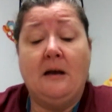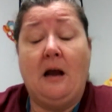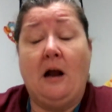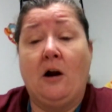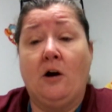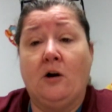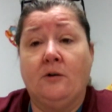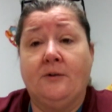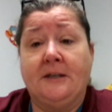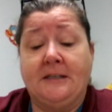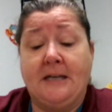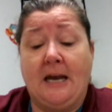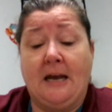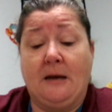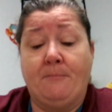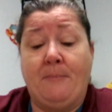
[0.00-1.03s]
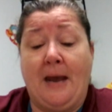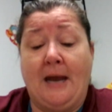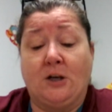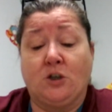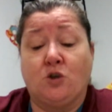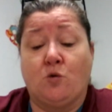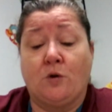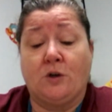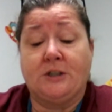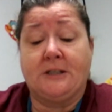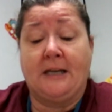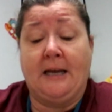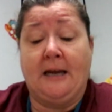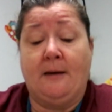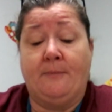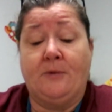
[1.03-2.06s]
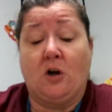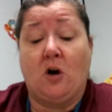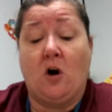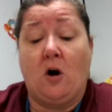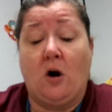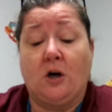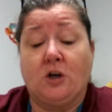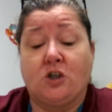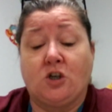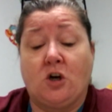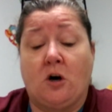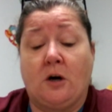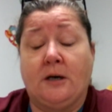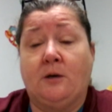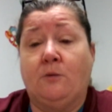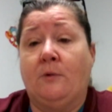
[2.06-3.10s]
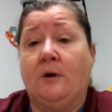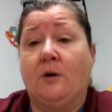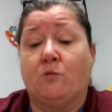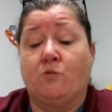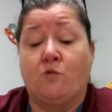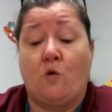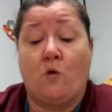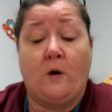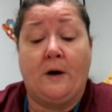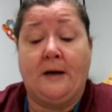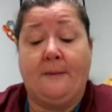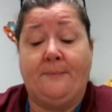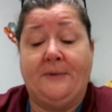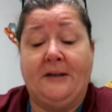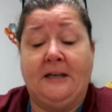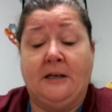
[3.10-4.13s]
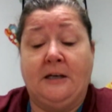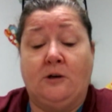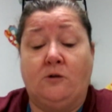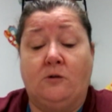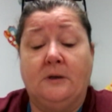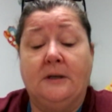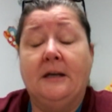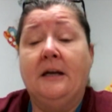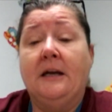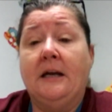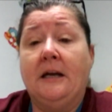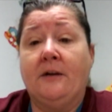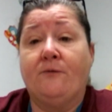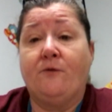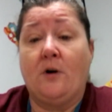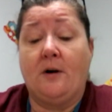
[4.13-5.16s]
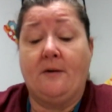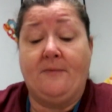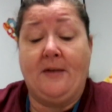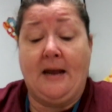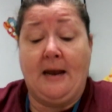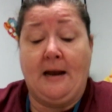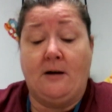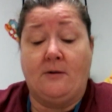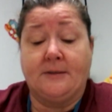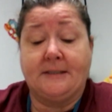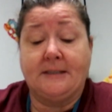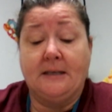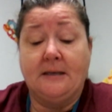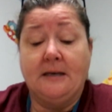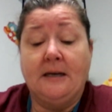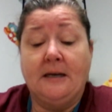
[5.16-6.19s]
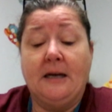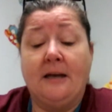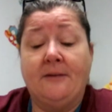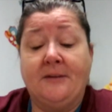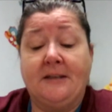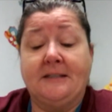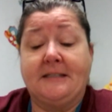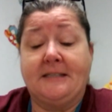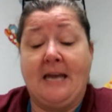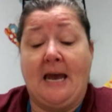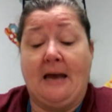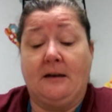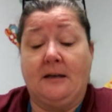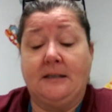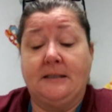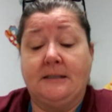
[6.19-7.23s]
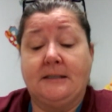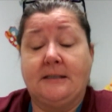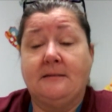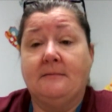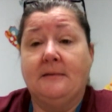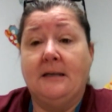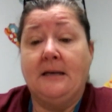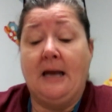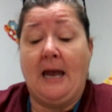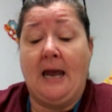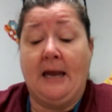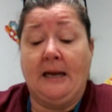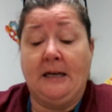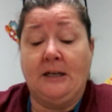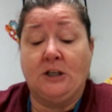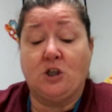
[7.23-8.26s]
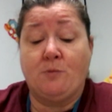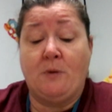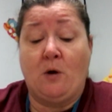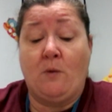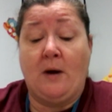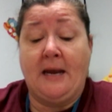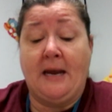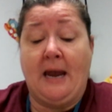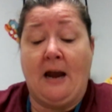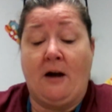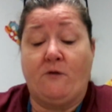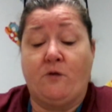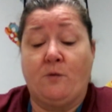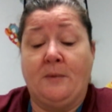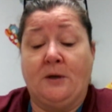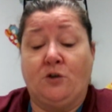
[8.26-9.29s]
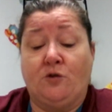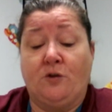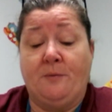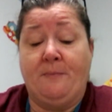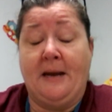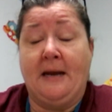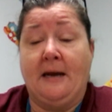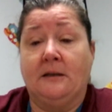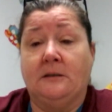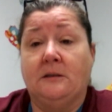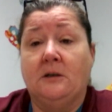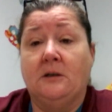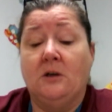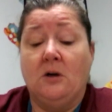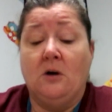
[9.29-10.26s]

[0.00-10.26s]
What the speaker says: I heard the back door slam. The car started and went roaring up the hill in front of the house, and then silence. I inched my way out from under the bed.